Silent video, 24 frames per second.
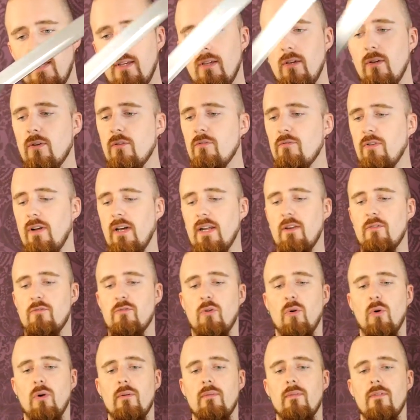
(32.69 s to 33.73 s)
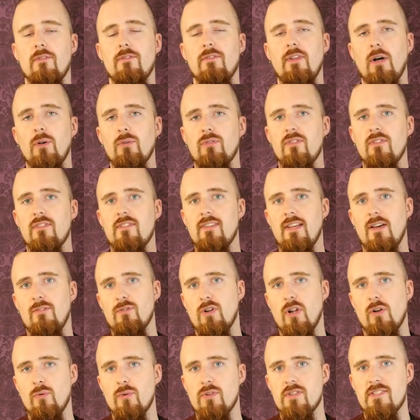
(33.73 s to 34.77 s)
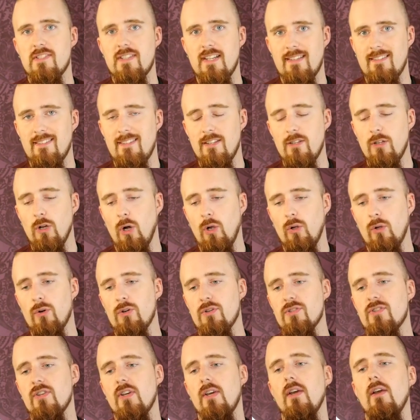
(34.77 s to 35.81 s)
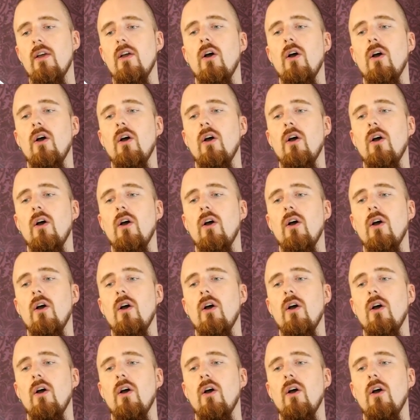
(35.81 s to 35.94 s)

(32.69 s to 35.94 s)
You can find it for $1,760